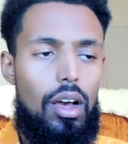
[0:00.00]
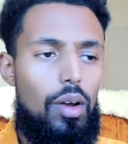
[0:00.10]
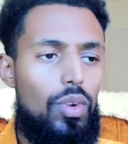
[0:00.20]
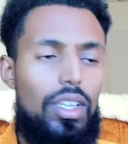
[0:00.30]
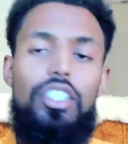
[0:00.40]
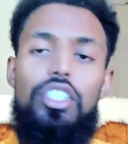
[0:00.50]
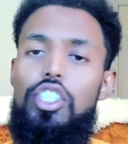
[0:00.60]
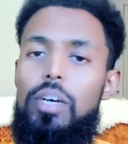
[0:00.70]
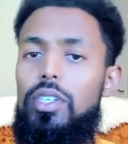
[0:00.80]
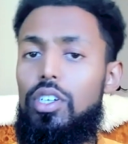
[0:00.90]

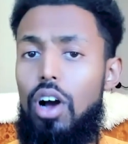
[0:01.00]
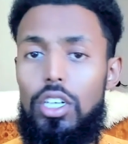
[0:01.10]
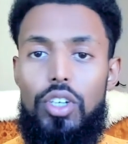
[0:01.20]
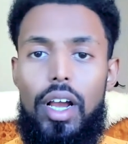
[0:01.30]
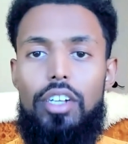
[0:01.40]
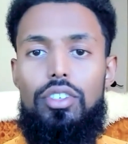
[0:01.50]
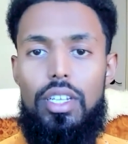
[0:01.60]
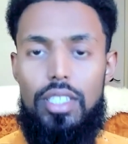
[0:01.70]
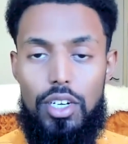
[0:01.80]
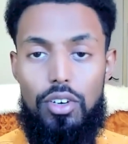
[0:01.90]
relationships and contractors,
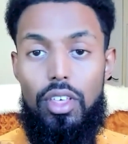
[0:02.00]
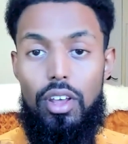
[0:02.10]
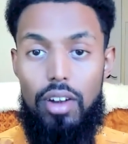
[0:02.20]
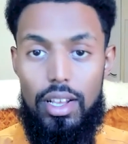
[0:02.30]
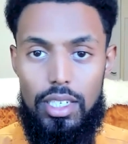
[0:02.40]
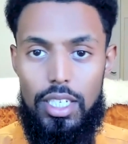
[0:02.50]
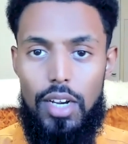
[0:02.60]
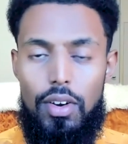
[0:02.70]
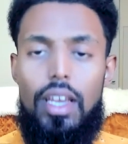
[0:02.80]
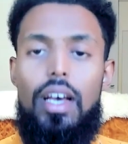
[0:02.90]
etc., that are
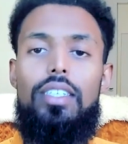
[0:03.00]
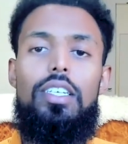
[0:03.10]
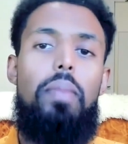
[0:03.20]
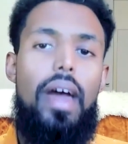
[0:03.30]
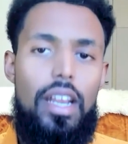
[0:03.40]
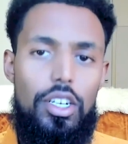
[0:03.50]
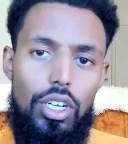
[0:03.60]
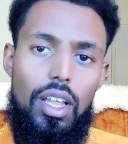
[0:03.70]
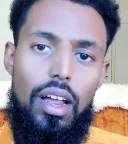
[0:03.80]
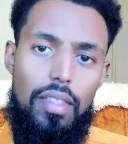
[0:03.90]
necessary to manage a
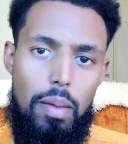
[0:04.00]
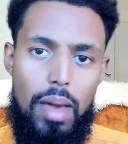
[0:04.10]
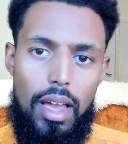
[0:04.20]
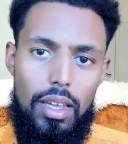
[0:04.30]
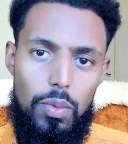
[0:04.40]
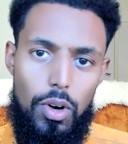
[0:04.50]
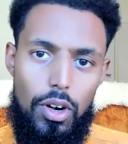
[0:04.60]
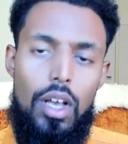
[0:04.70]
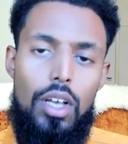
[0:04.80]
lot of that backend work.